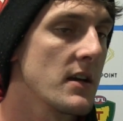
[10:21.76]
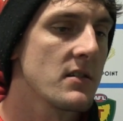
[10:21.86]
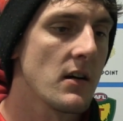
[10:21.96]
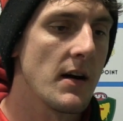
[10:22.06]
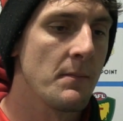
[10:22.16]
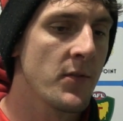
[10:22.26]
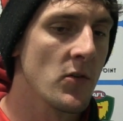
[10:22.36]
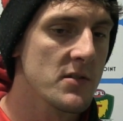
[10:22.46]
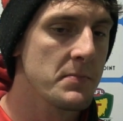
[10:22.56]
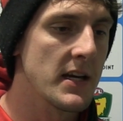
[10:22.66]
Yeah, so
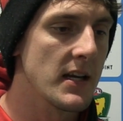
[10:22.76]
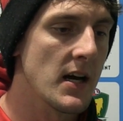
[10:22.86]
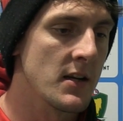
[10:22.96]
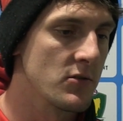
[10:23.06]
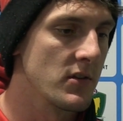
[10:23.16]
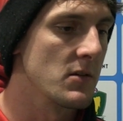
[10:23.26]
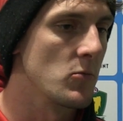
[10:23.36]
Thor's been doing